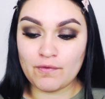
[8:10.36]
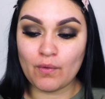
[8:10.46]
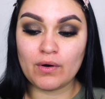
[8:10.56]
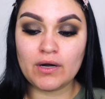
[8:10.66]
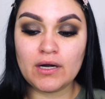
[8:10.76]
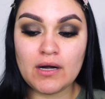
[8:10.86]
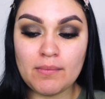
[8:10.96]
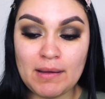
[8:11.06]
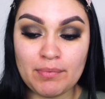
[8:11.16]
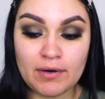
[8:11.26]
For
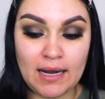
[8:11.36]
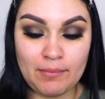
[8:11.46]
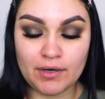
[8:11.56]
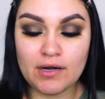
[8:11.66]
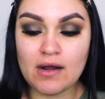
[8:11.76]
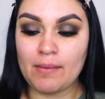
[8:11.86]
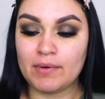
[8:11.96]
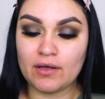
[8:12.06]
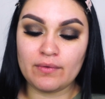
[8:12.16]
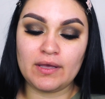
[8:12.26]
my primer, I'm
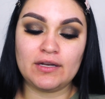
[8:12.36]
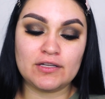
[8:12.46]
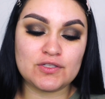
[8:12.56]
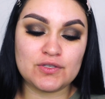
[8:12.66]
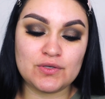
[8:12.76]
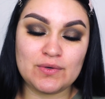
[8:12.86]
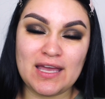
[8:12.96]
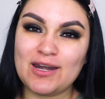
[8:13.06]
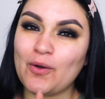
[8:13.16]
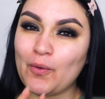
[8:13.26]
gonna go into
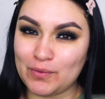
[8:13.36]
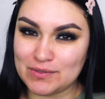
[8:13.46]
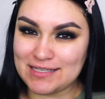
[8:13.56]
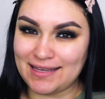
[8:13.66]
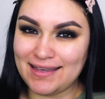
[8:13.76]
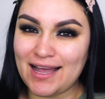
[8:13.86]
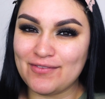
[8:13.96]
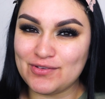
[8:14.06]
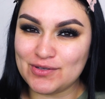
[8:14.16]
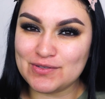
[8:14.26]
an oldie.
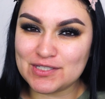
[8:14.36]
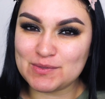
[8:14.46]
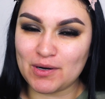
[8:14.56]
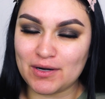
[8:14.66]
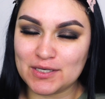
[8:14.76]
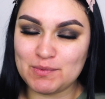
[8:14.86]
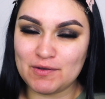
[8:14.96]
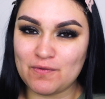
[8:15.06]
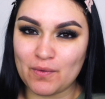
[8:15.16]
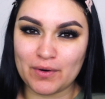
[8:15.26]
I've used this product
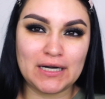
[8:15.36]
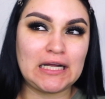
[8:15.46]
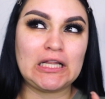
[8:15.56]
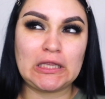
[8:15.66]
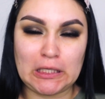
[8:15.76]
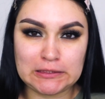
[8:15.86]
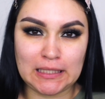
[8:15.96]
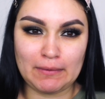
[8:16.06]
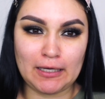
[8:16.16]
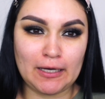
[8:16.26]
before a long
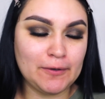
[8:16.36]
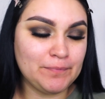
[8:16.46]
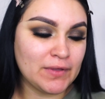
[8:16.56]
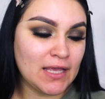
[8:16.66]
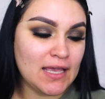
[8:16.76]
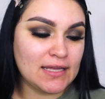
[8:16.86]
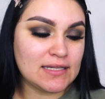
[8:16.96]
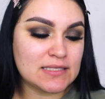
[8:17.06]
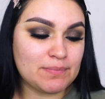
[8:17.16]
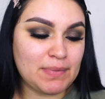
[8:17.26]
time ago, and
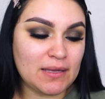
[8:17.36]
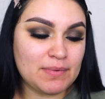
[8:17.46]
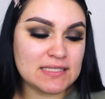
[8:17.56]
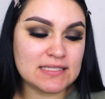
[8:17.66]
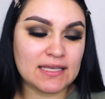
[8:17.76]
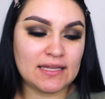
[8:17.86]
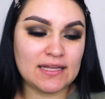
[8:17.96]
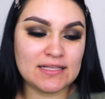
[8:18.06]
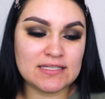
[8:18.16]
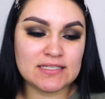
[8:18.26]
it's a Baby Skin
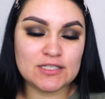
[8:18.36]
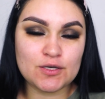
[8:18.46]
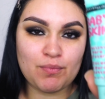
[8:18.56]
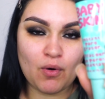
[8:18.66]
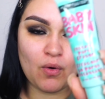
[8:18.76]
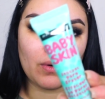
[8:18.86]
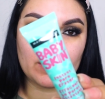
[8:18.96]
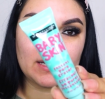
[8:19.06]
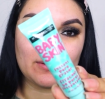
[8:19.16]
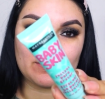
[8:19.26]
Instant
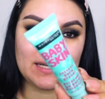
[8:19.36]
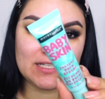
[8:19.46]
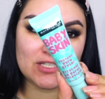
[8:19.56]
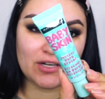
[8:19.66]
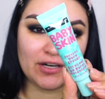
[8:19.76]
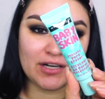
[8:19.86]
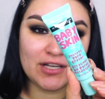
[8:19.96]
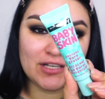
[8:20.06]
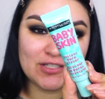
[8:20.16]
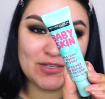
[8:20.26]
Pore Eraser.
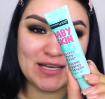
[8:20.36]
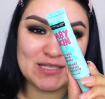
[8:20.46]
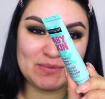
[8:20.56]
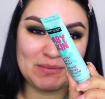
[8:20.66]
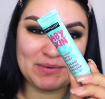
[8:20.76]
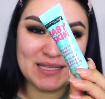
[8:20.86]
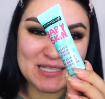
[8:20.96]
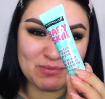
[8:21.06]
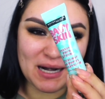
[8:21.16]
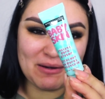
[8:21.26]
Do you guys remember
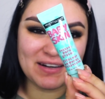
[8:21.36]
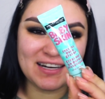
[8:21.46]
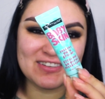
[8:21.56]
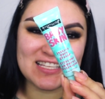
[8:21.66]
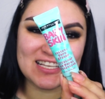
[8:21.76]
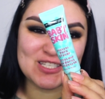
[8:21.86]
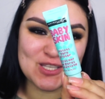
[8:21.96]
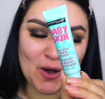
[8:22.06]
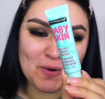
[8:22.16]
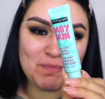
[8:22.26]
this primer? It was like
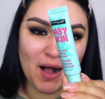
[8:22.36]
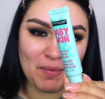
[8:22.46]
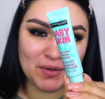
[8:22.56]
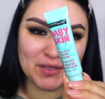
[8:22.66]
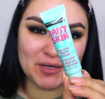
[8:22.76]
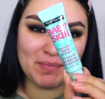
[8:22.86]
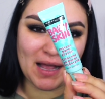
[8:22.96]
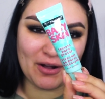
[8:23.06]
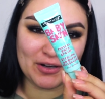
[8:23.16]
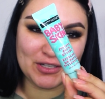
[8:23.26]
so popular
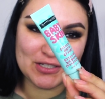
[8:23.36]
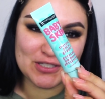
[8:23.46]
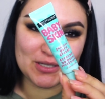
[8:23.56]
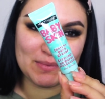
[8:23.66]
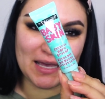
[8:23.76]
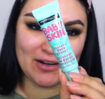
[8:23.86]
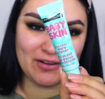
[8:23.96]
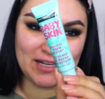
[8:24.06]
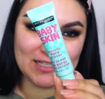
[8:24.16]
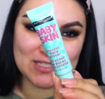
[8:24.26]
back on YouTube and
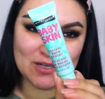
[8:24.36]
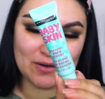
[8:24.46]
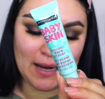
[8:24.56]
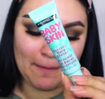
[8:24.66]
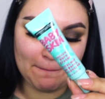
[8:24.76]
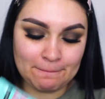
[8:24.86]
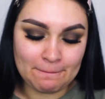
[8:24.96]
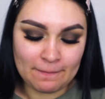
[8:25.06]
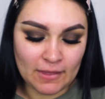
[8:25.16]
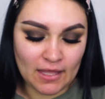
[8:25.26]
on Instagram.
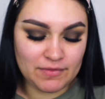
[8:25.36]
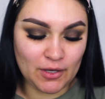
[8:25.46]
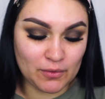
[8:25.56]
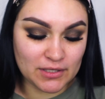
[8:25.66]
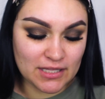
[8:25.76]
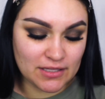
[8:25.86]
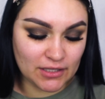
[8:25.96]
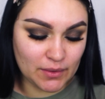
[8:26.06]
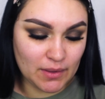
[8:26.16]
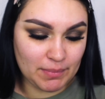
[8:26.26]
The only
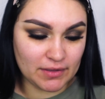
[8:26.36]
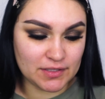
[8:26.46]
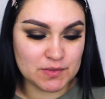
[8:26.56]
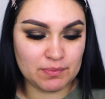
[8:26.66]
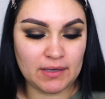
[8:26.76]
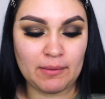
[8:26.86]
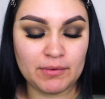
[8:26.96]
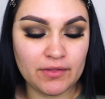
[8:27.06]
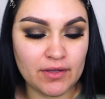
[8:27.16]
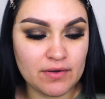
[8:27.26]
thing though about this
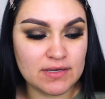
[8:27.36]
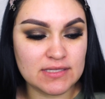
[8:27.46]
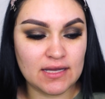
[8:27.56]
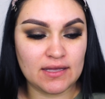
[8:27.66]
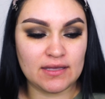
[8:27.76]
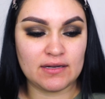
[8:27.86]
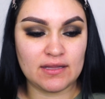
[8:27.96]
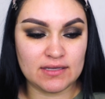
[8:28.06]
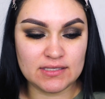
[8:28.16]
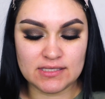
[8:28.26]
primer though is that it
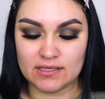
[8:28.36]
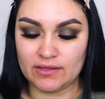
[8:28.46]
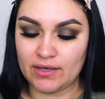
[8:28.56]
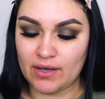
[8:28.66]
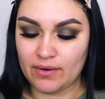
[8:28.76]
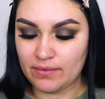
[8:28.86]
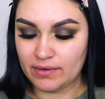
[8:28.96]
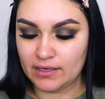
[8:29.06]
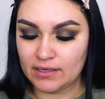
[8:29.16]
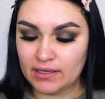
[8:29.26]
is
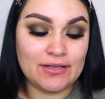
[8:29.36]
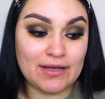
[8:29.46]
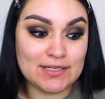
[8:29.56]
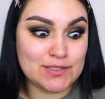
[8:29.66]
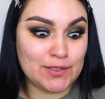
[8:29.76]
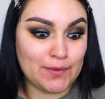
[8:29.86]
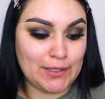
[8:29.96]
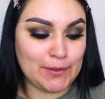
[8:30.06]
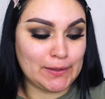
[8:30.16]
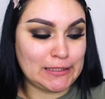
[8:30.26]
silicone. You guys know
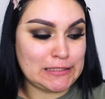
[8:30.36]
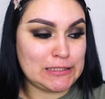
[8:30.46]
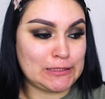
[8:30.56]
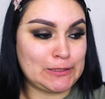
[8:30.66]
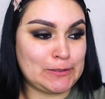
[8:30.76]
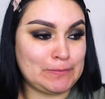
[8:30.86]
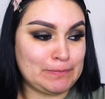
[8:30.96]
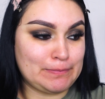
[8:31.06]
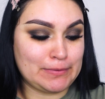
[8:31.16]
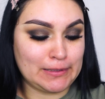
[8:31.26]
I don't like
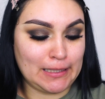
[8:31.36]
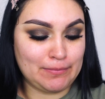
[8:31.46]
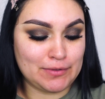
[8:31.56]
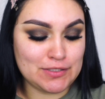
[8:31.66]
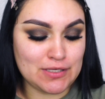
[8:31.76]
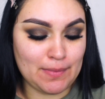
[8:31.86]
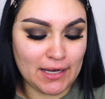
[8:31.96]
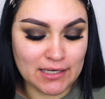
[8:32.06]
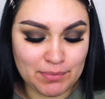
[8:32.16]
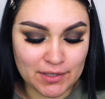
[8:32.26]
silicone primer, so I'm
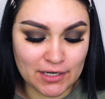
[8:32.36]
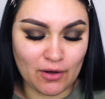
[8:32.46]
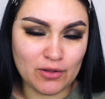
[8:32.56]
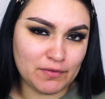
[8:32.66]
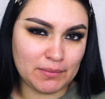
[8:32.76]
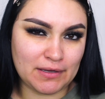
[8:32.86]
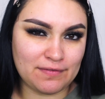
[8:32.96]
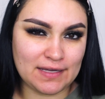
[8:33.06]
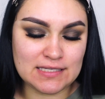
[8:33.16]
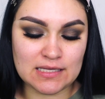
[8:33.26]
not gonna put it all over my
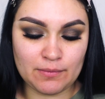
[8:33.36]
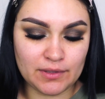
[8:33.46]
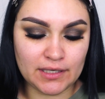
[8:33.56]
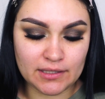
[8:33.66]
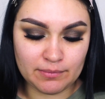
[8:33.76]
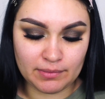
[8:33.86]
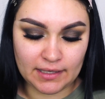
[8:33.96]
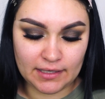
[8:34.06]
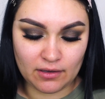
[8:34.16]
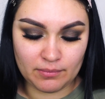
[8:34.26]
face. I'm only gonna
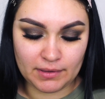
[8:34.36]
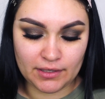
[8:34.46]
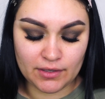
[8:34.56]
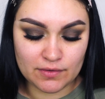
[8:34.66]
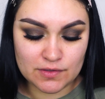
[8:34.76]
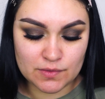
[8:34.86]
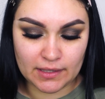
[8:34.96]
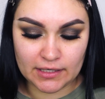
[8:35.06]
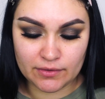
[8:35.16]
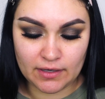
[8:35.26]
apply it on my nose
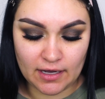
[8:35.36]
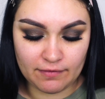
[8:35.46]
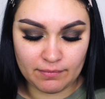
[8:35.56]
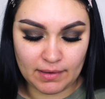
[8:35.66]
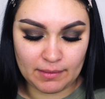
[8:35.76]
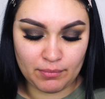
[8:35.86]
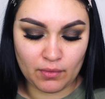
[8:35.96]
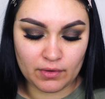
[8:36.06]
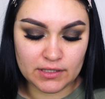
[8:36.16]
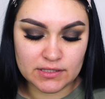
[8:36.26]
where I do have my
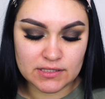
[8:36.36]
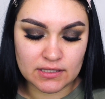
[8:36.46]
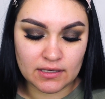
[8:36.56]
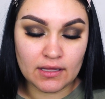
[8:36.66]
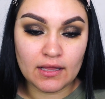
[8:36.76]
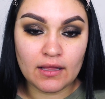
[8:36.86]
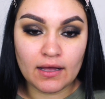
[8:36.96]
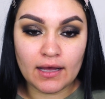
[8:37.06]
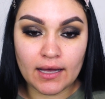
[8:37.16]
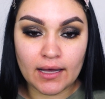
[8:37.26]
pores.
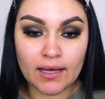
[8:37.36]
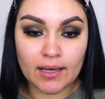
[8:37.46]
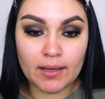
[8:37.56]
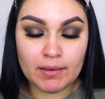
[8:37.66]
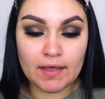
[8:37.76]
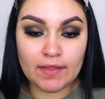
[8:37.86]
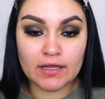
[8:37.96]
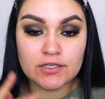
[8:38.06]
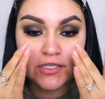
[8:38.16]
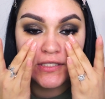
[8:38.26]
And
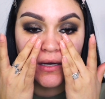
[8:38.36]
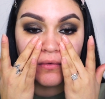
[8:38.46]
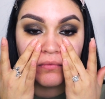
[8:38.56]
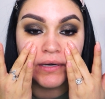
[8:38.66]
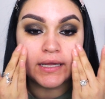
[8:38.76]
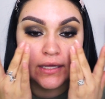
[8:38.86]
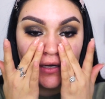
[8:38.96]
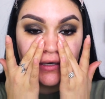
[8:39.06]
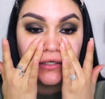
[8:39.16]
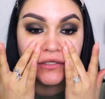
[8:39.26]
then just like right
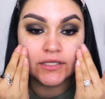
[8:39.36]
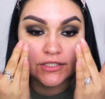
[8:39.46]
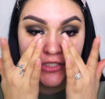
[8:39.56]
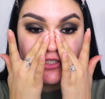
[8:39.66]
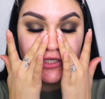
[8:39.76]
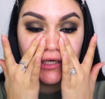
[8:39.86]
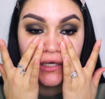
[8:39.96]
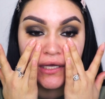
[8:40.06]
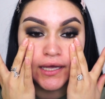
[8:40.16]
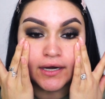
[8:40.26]
here in this
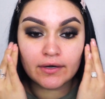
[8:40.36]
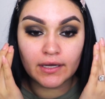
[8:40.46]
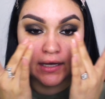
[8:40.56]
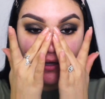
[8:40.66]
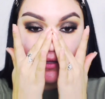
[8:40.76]
cheek area.